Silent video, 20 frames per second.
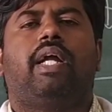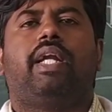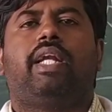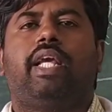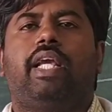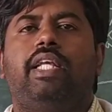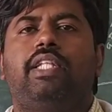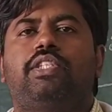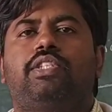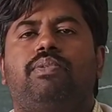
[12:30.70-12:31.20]

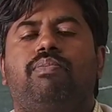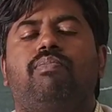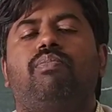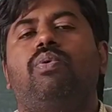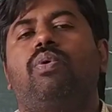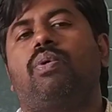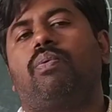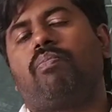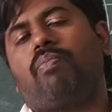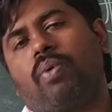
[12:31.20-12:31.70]
attains
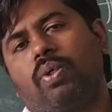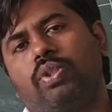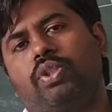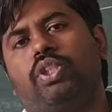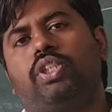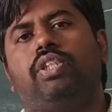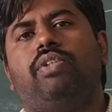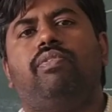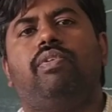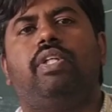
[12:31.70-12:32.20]
more
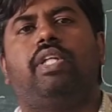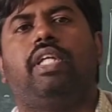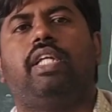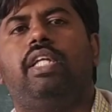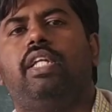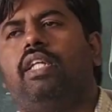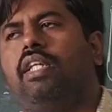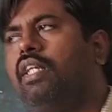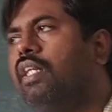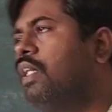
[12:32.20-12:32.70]

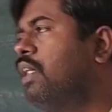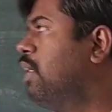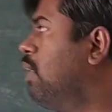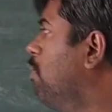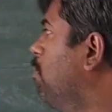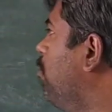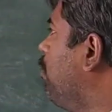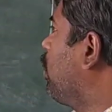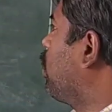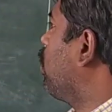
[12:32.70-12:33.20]
positivity
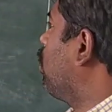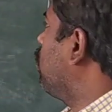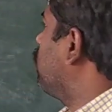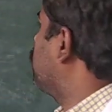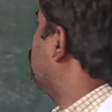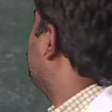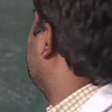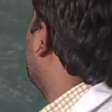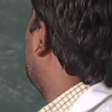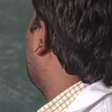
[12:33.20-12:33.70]
because